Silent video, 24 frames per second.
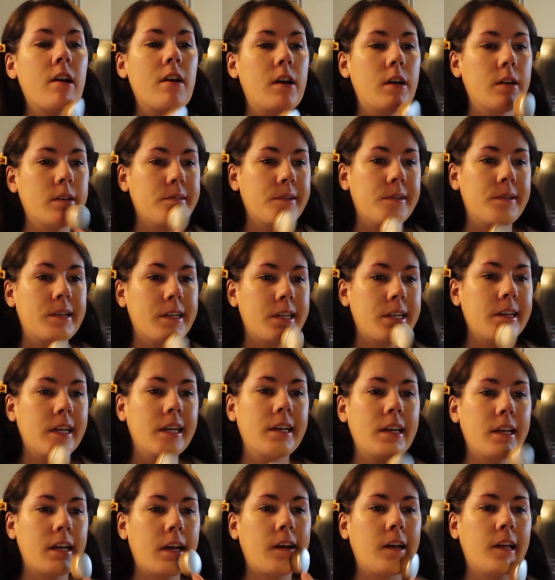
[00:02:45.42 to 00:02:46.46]
I was
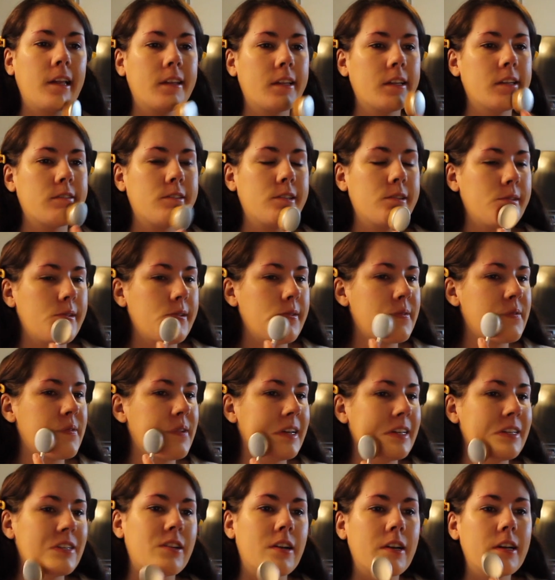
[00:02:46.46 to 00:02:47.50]
working at this
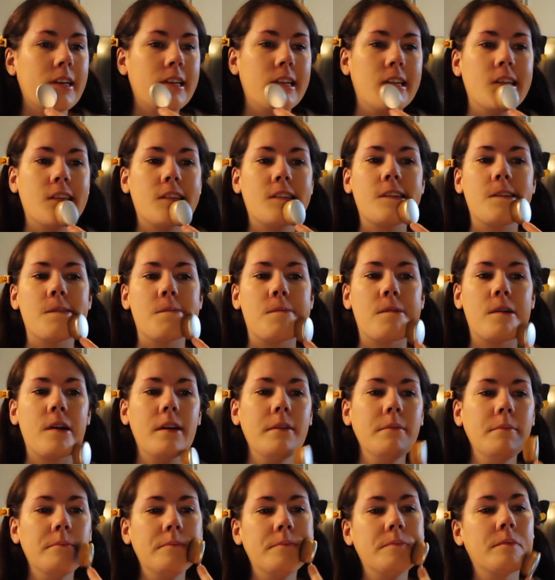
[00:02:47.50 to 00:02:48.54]
restaurant in
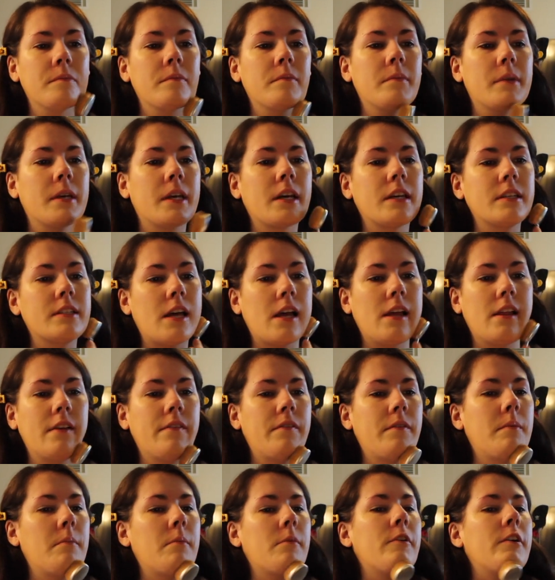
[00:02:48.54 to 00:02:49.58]
Tiburon because I
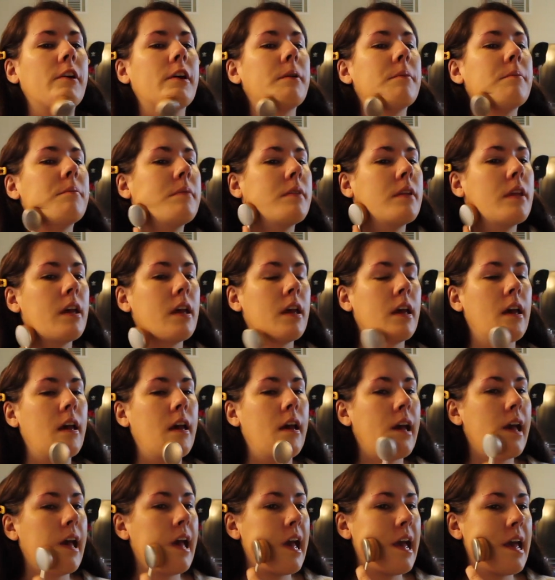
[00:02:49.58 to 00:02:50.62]
live in Marin.
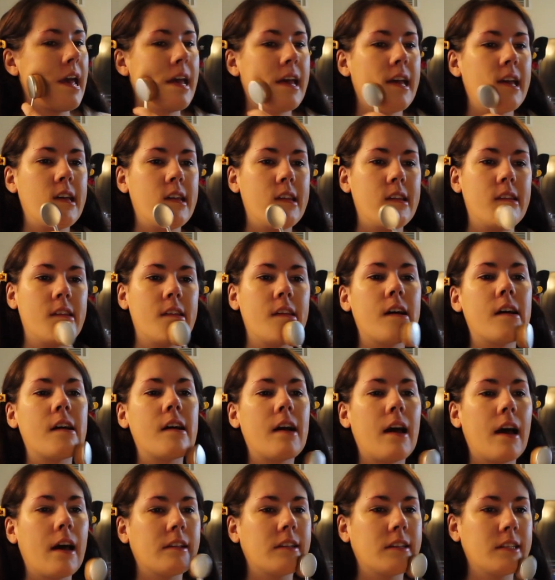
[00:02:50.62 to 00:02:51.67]
And
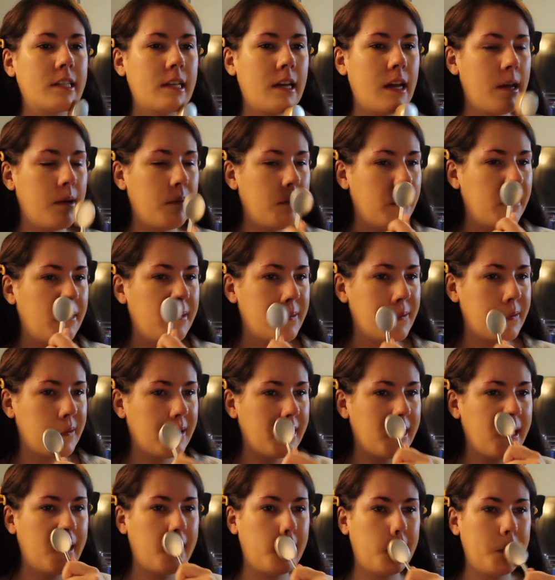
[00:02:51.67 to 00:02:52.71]
at the time when I was
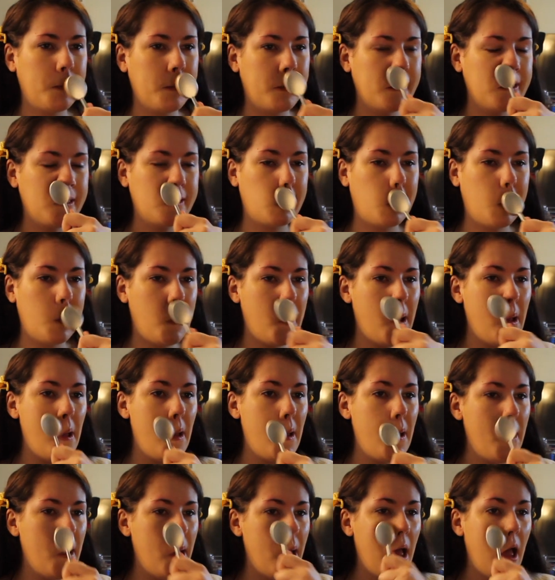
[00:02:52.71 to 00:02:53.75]
working at the restaurant,
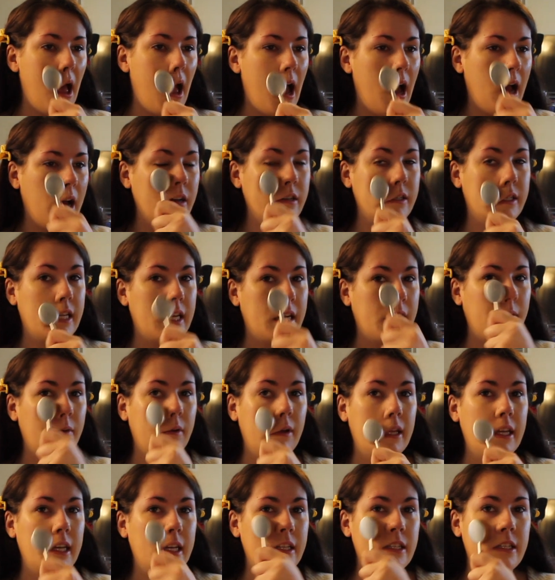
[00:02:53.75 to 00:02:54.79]
I was getting
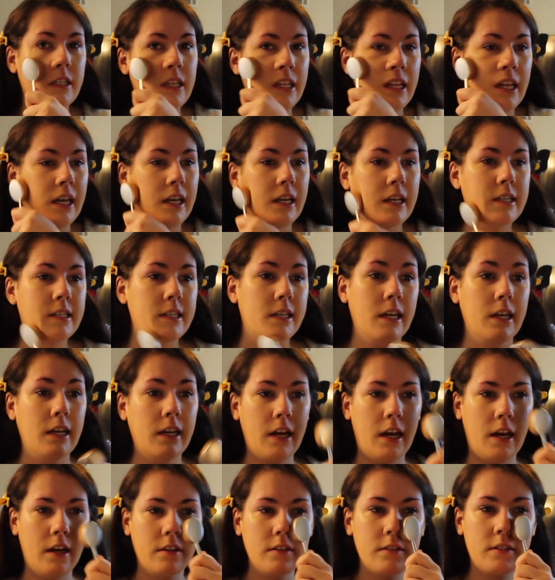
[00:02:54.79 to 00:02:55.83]
really into like
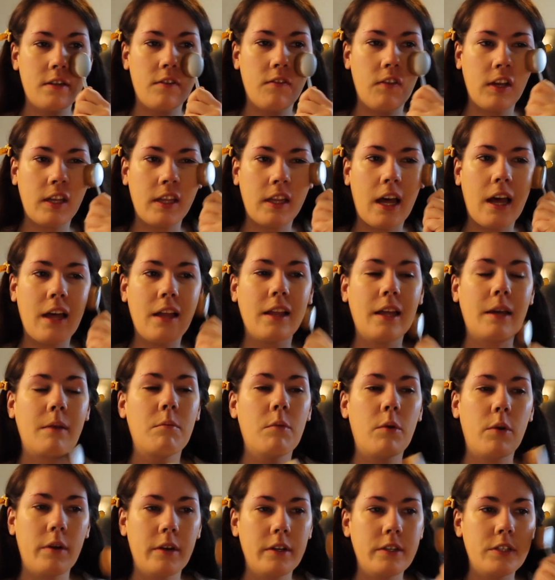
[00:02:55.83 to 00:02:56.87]
skincare and stuff like that. Like
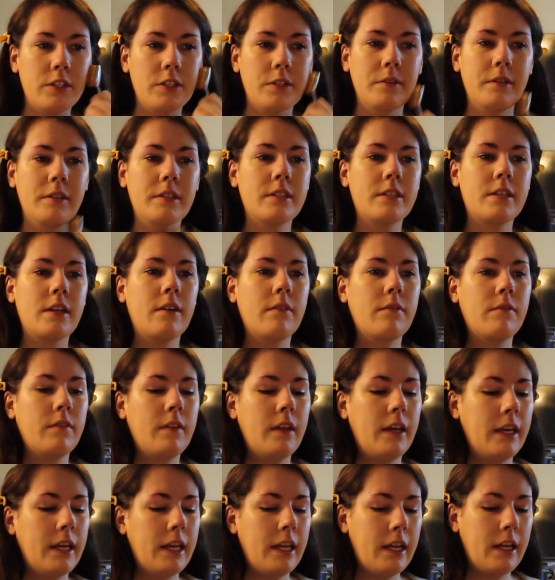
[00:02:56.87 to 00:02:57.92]
more into it and stuff.
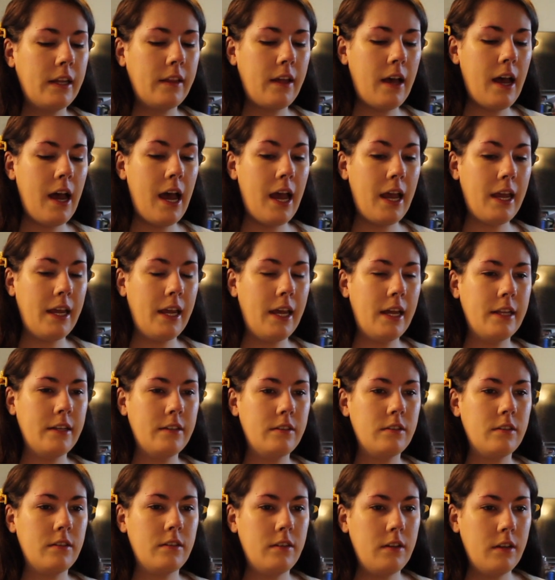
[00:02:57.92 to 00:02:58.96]
Like getting the
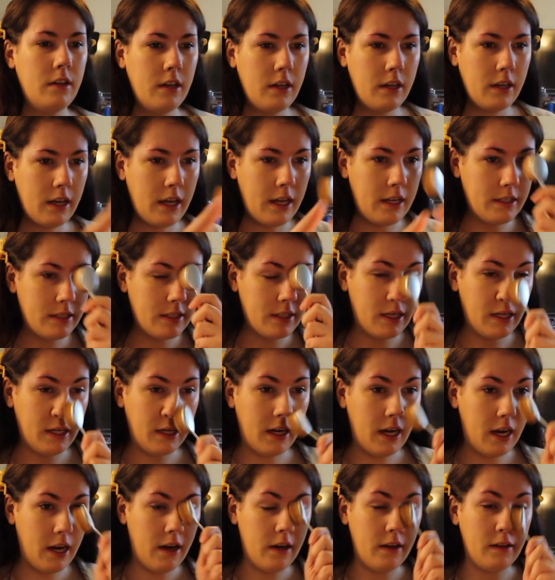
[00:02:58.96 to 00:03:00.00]
high-end kind of
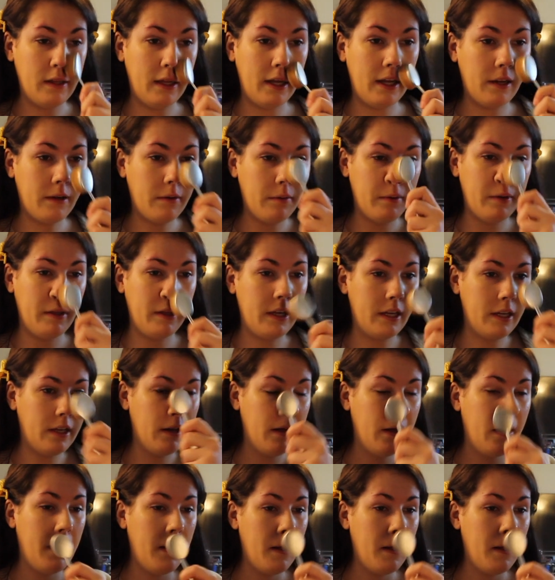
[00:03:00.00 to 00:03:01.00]
skincare and like really